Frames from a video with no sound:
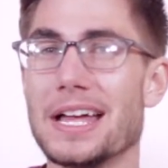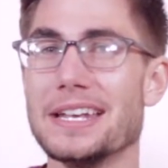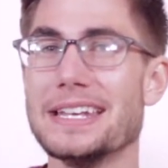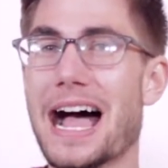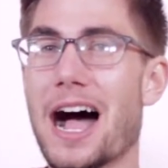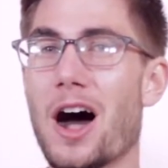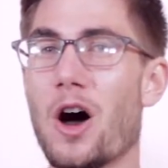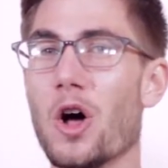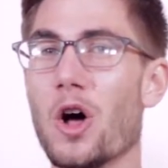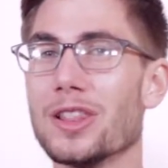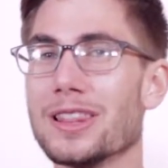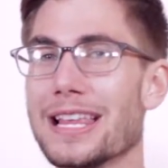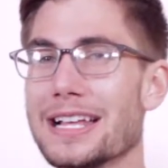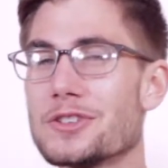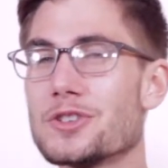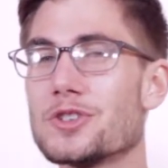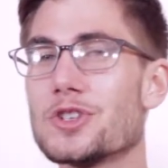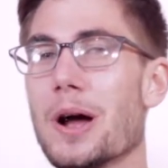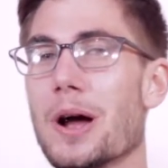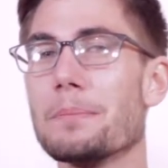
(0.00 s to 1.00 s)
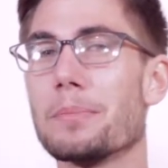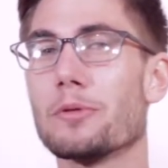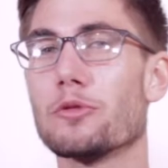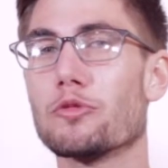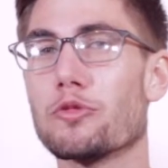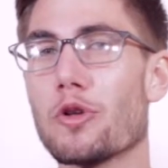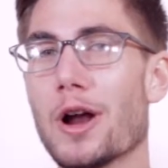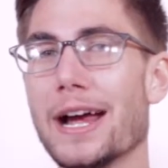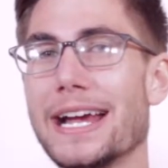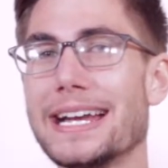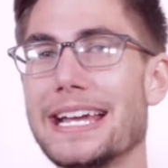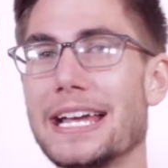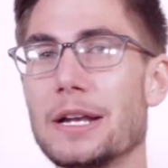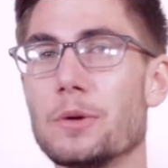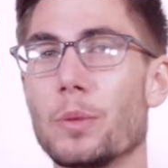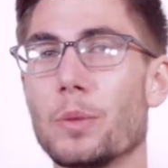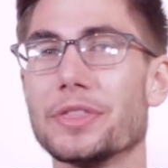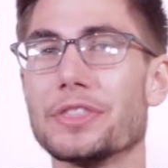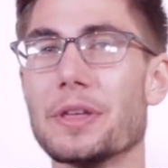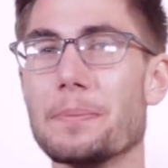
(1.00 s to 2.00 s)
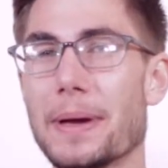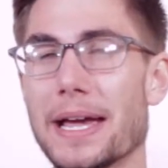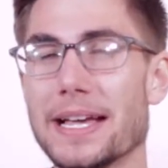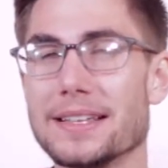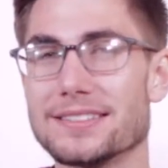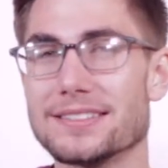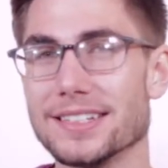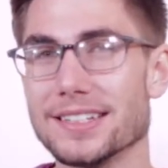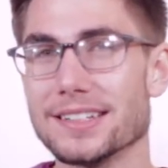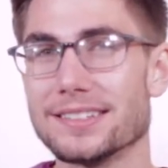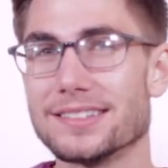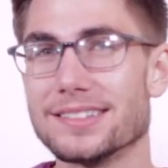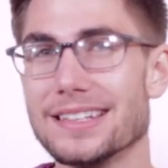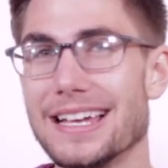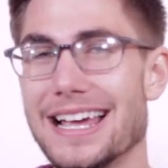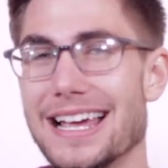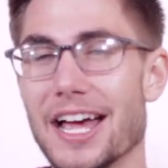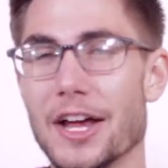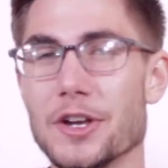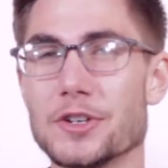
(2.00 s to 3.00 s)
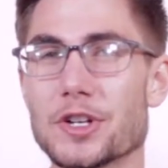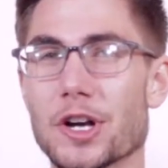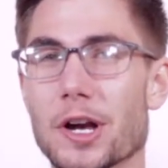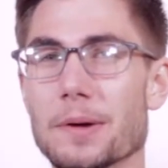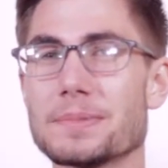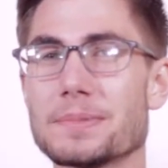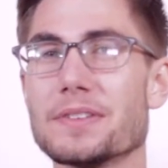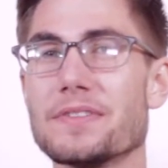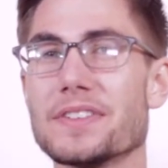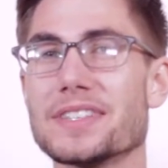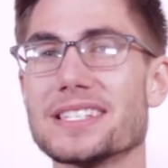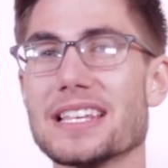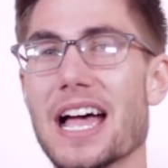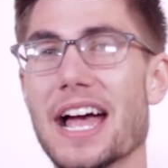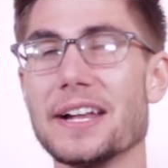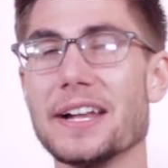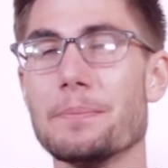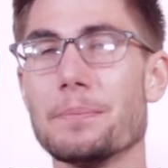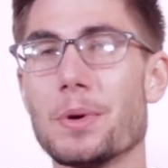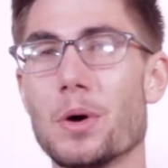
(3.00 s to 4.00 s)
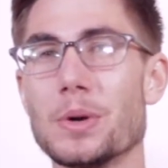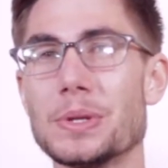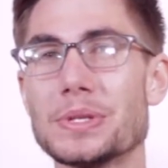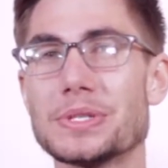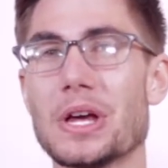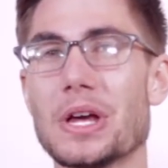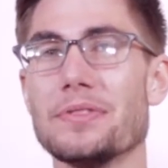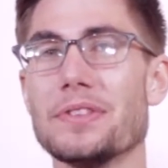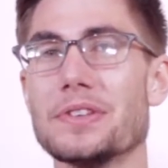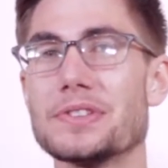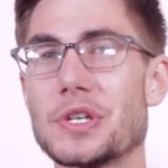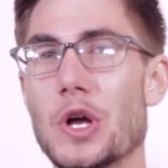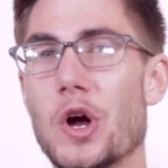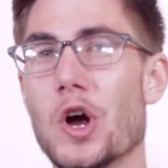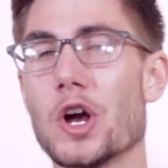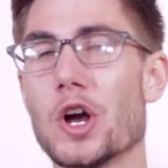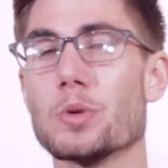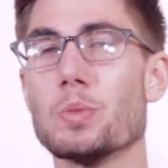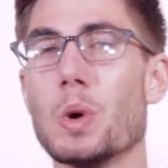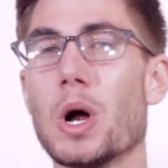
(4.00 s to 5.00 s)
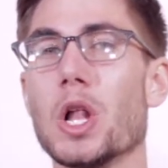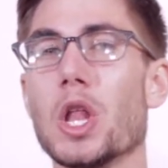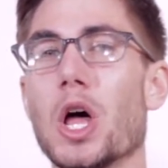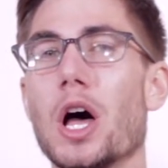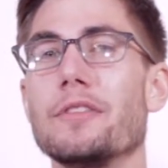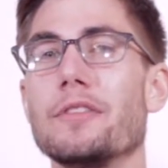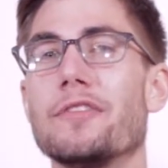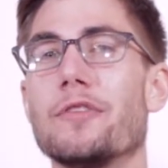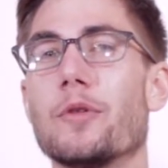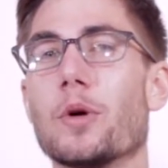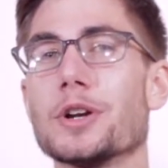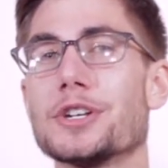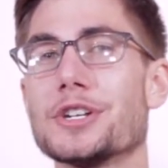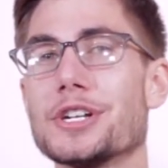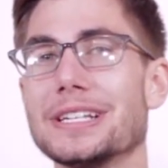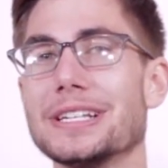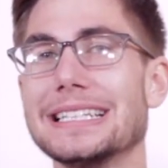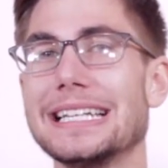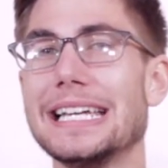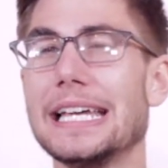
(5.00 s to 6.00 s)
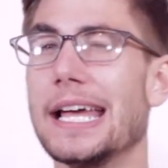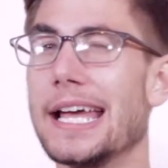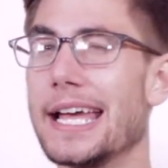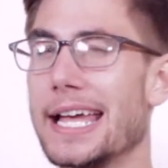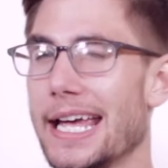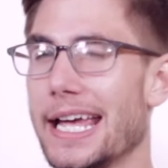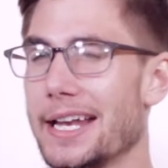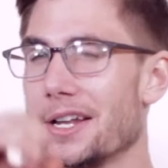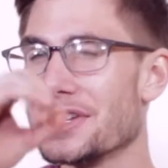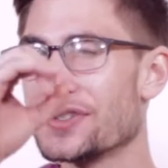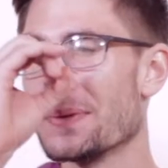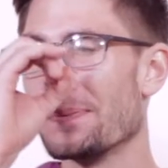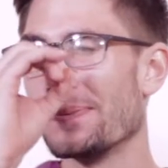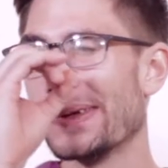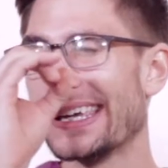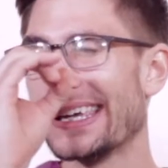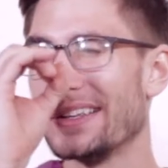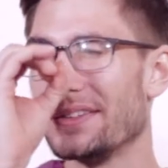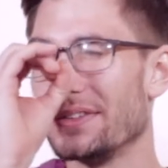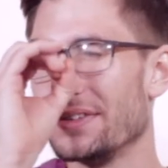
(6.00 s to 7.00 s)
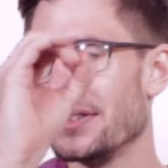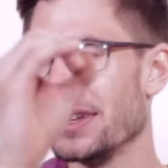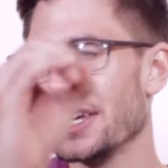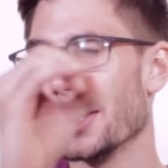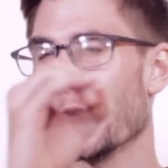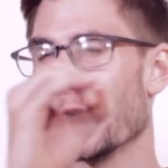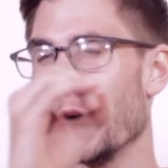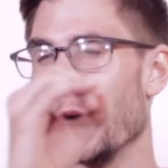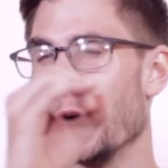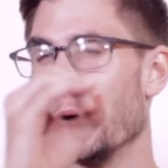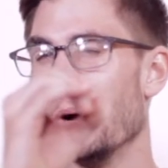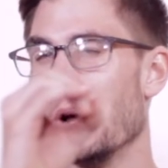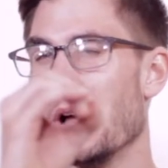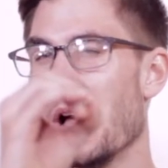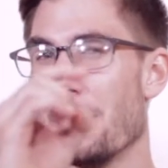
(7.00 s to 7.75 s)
Now, let's jump right in with the basics. In terms of a sign-up bonus on this card, well, unfortunately, it is a big zero.